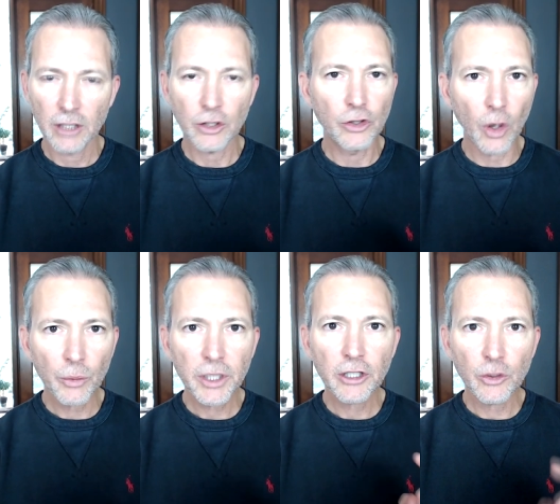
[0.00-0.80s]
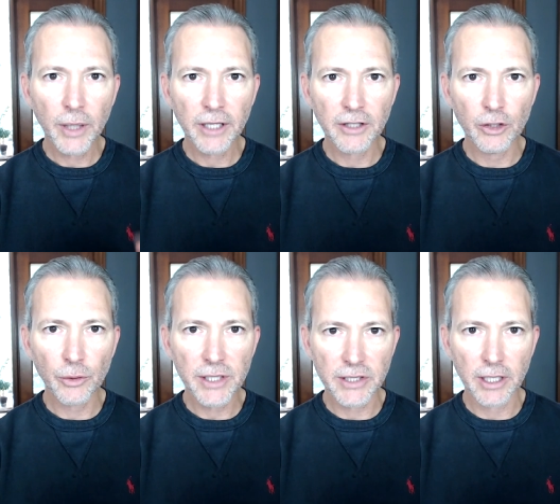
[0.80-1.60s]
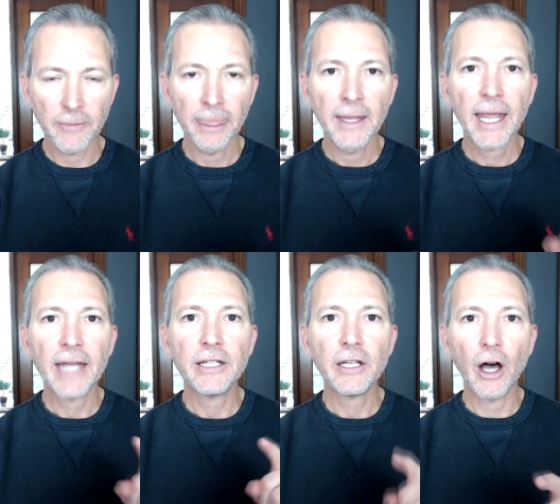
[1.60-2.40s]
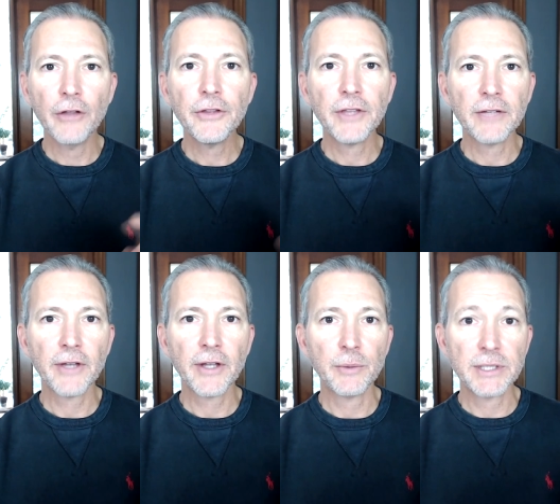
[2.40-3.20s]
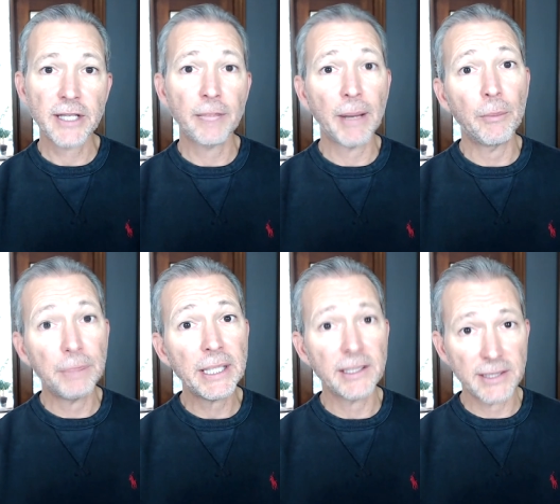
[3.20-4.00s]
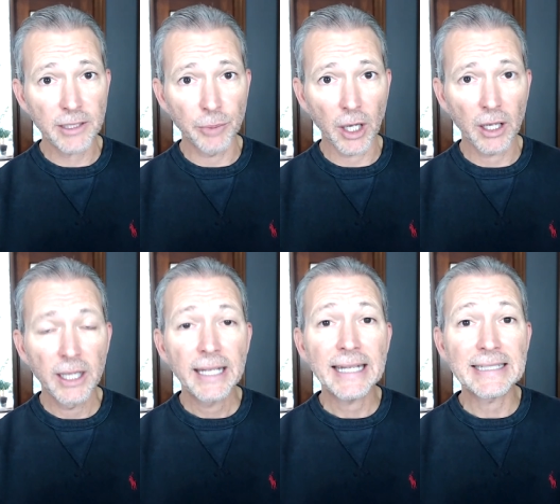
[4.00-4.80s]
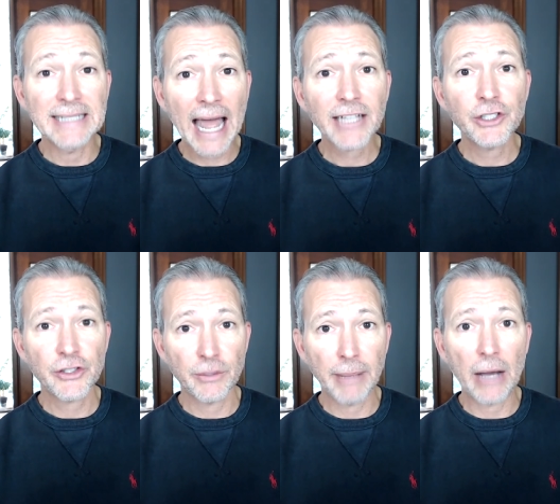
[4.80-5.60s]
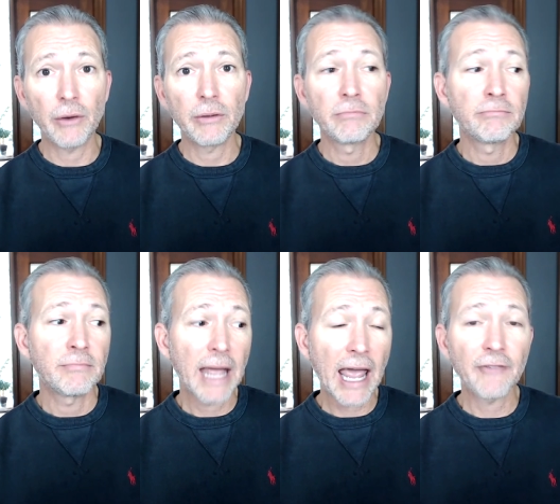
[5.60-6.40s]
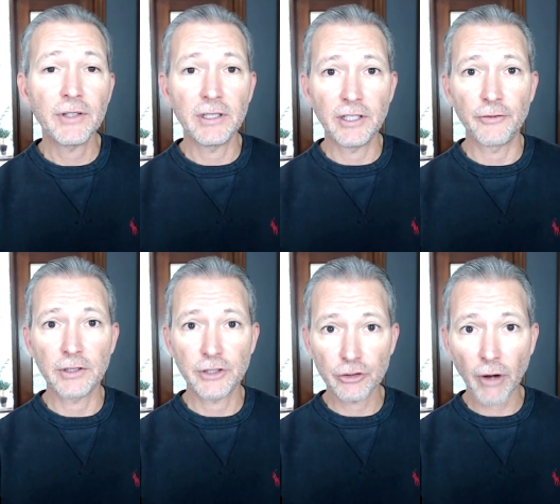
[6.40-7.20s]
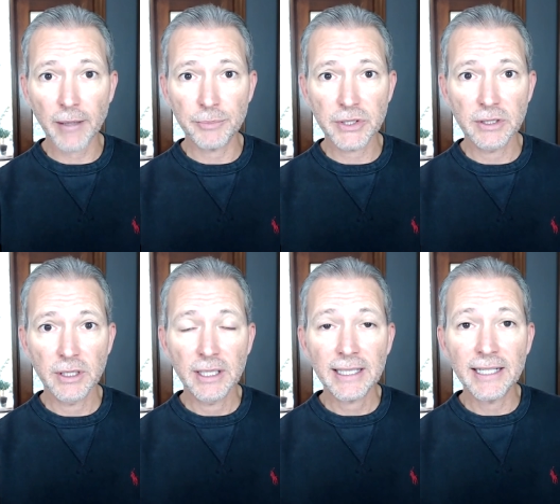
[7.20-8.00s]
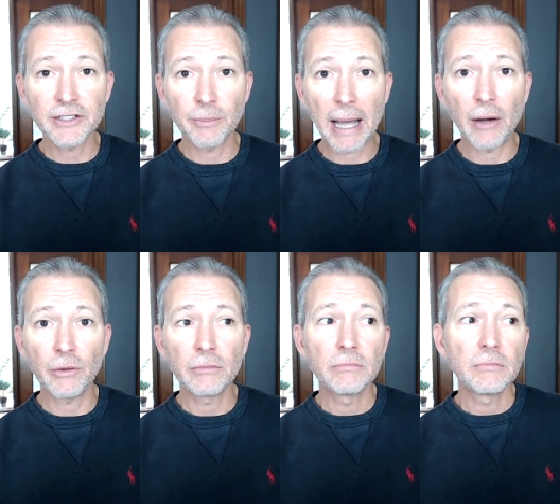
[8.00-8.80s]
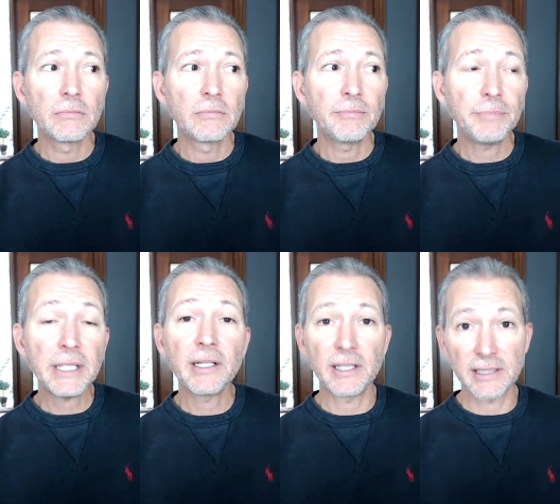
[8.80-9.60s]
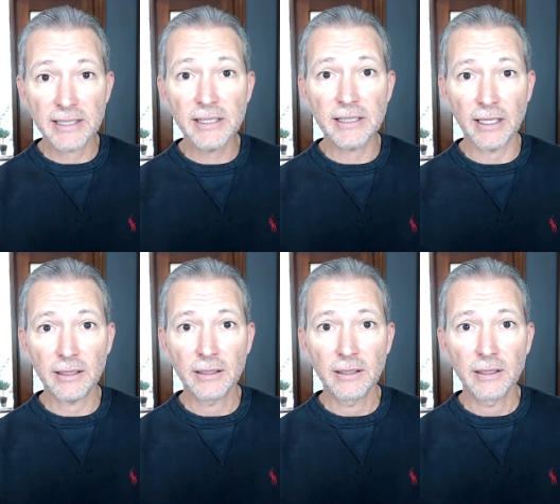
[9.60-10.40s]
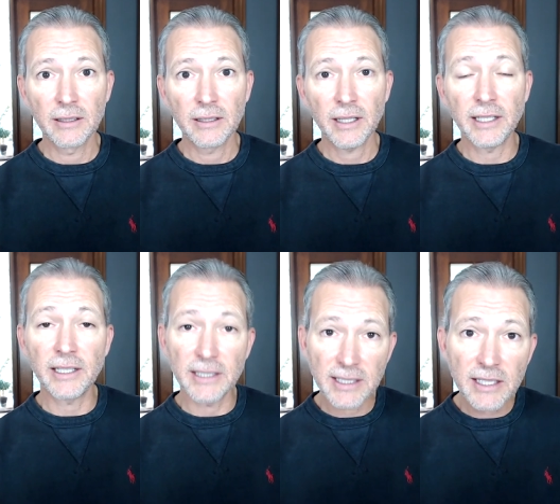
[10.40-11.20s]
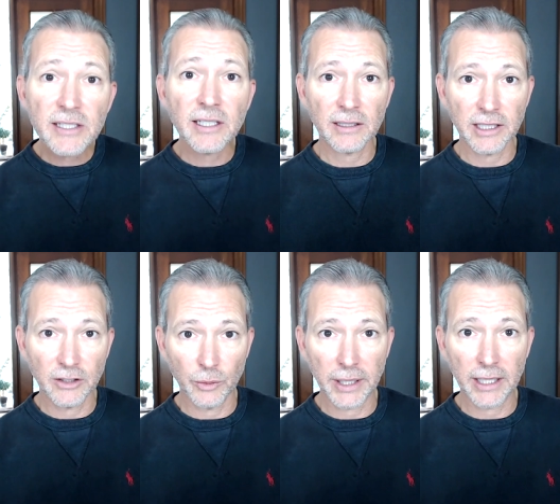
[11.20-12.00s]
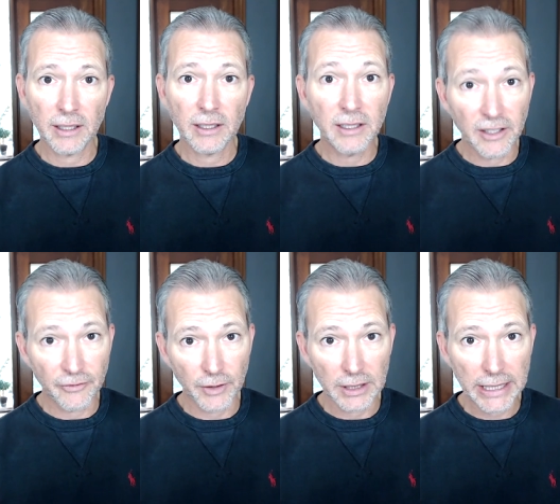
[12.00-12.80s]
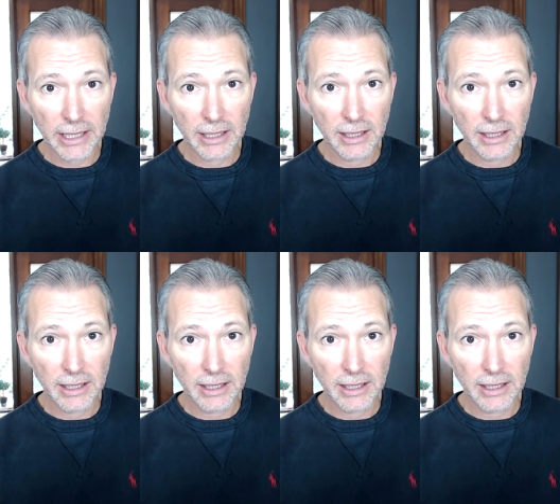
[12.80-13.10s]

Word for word: You don't need to do anything crazy. And the other thing that I would say about being a zebra is not just about having the different stripes. It's about being consistent and consistently doing it differently.